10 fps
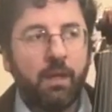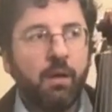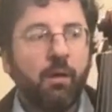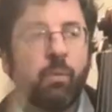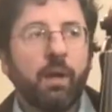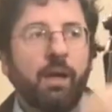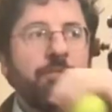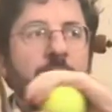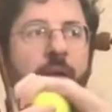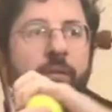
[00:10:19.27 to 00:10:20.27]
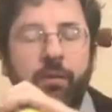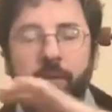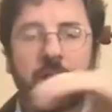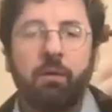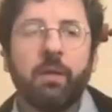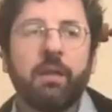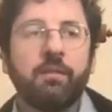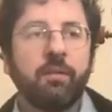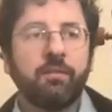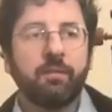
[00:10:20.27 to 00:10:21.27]
What I found, and
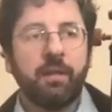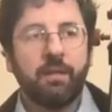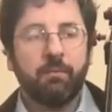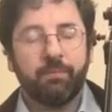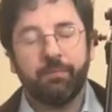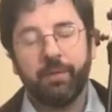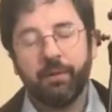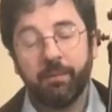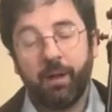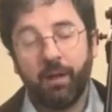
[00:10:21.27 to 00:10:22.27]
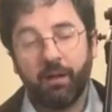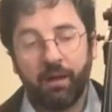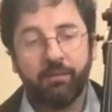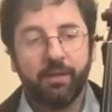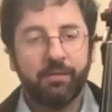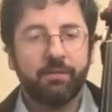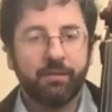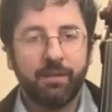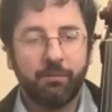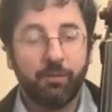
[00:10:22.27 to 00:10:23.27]
this is in a lot of it is
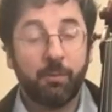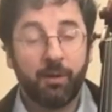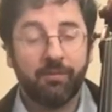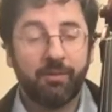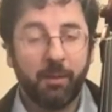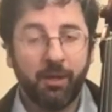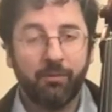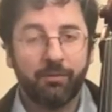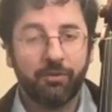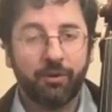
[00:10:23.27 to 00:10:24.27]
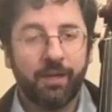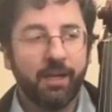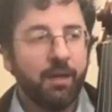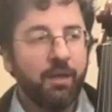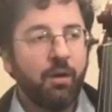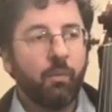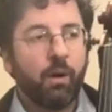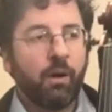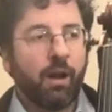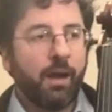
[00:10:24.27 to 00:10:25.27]
in response to my own journey,
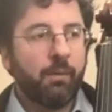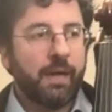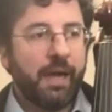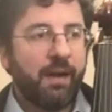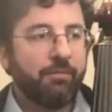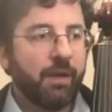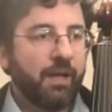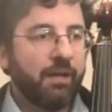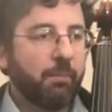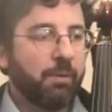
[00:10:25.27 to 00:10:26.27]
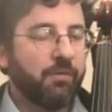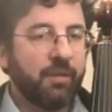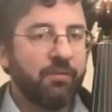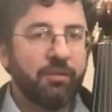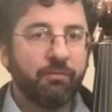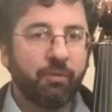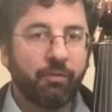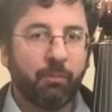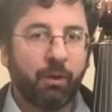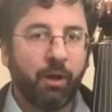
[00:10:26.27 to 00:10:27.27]
where I would have kind of a position for
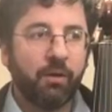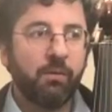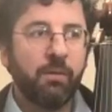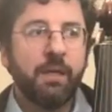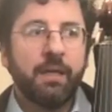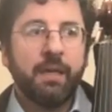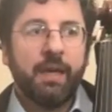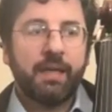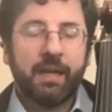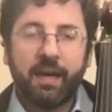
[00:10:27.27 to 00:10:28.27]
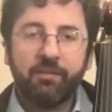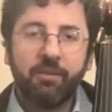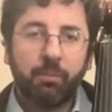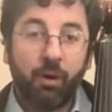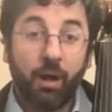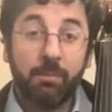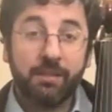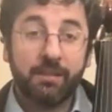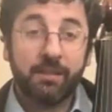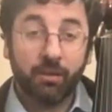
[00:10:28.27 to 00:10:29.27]
vibrato, and it actually probably
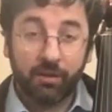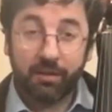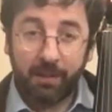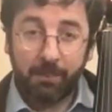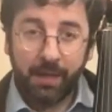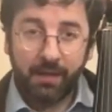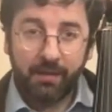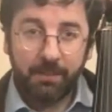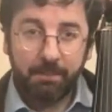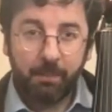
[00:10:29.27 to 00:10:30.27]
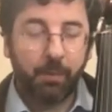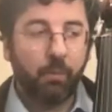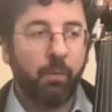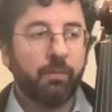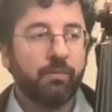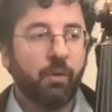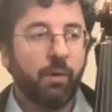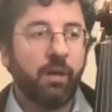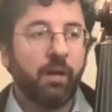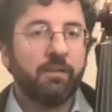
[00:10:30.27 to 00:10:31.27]
didn't look that bad, but what was
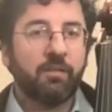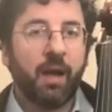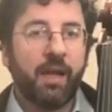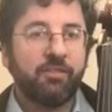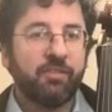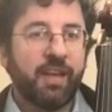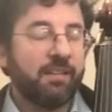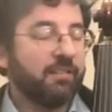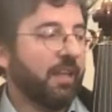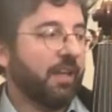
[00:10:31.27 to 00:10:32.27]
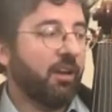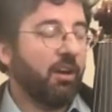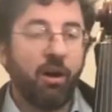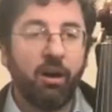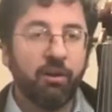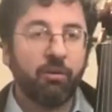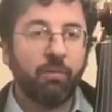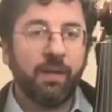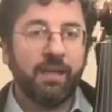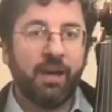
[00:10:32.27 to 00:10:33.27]
going on is I just had this like
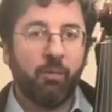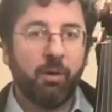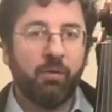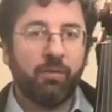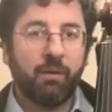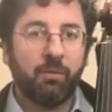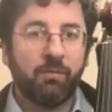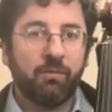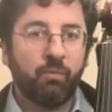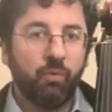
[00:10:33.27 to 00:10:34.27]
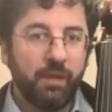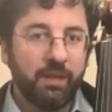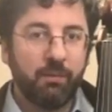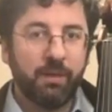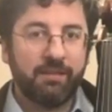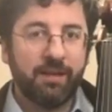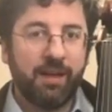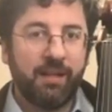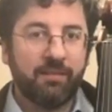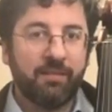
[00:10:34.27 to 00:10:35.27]
concrete elbow that was really, really
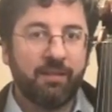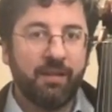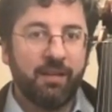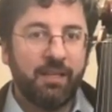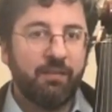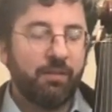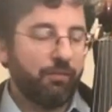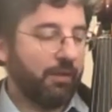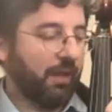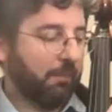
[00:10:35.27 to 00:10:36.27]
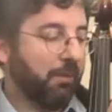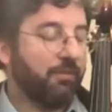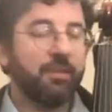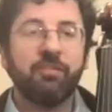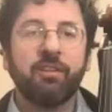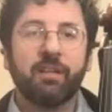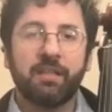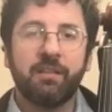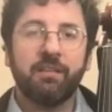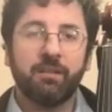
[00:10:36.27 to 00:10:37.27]
tense, even if it like
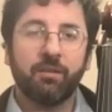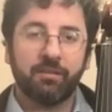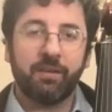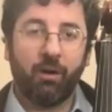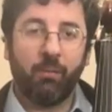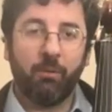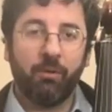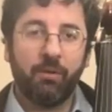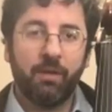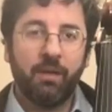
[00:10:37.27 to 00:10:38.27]
positionally didn't look terrible.